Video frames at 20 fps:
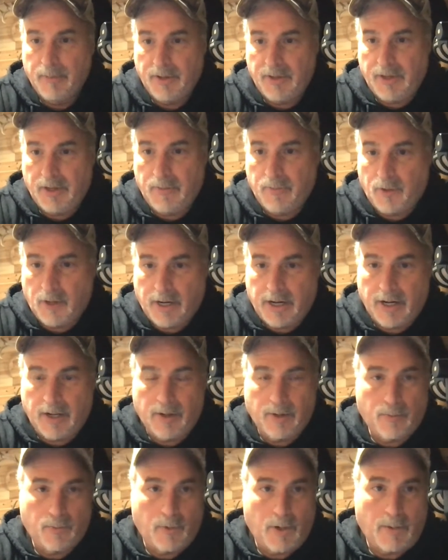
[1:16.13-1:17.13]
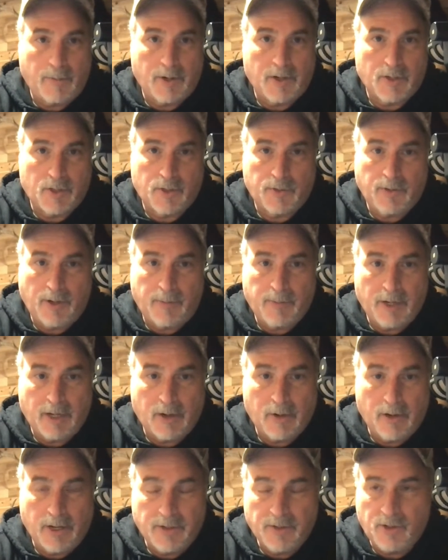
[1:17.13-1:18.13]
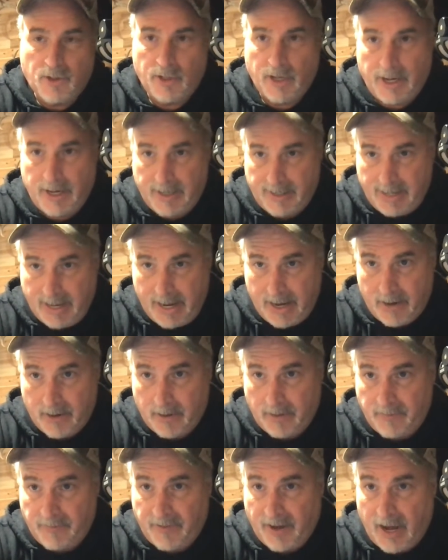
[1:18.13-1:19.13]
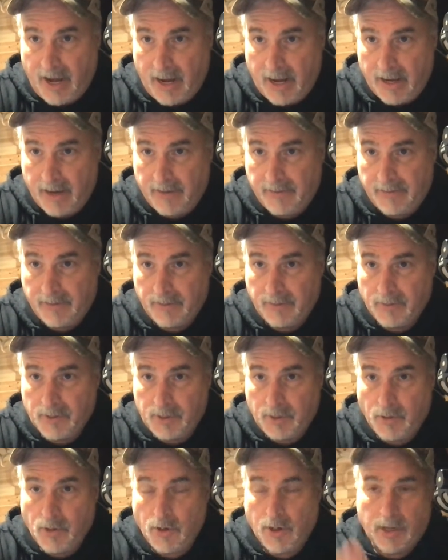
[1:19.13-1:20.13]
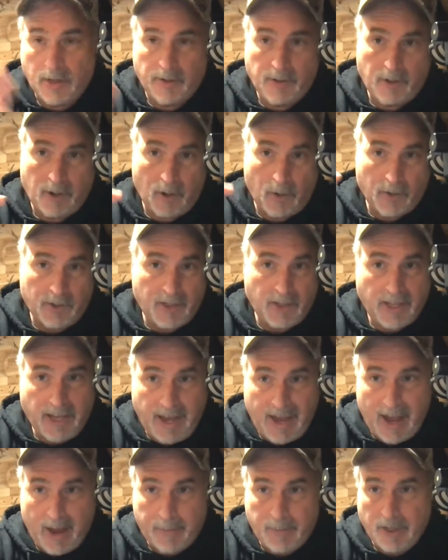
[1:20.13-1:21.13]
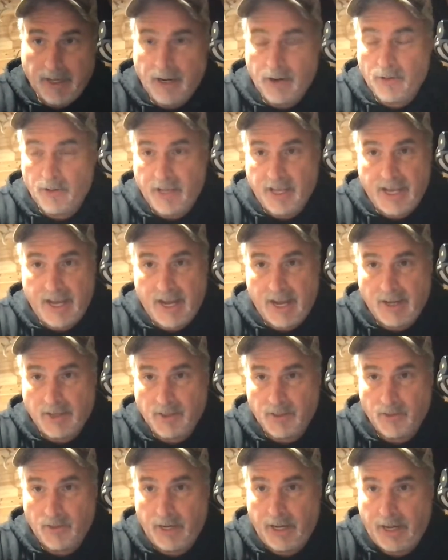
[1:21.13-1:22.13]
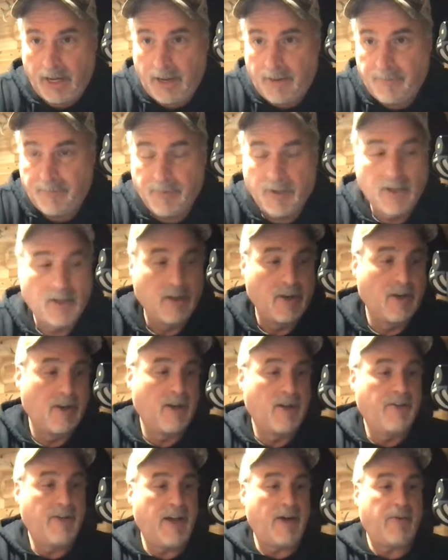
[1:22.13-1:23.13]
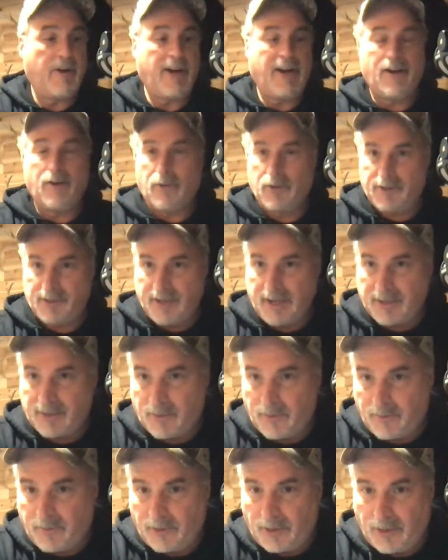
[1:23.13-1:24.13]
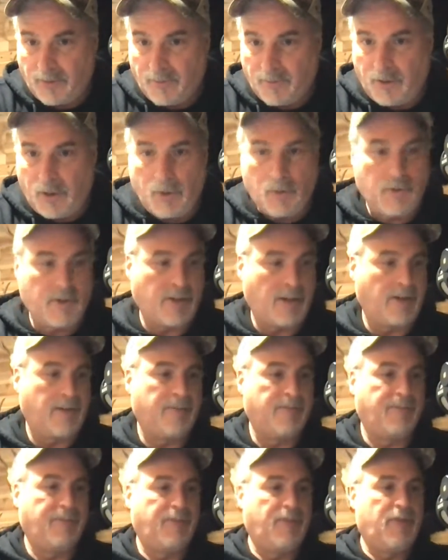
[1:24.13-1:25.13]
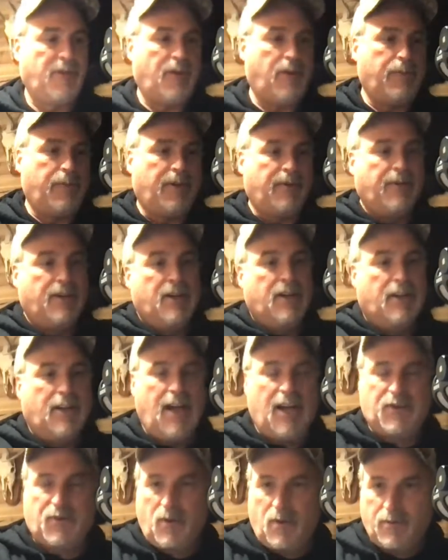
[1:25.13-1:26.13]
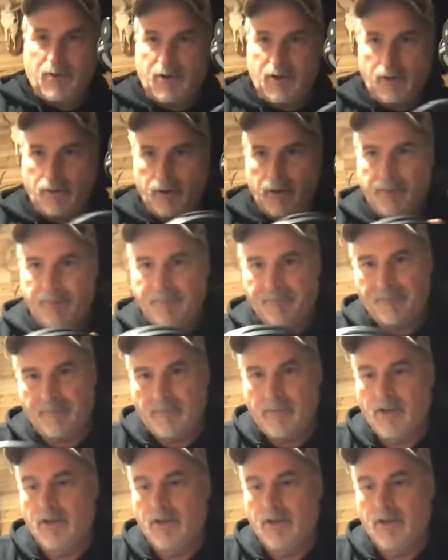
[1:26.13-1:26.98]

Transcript: But then we're gonna. I'm gonna. I'm gonna go ahead and shut it down at five, so you can go to the app and hear the guest, okay? That way, I know it's not so confusing. So that's what we're doing.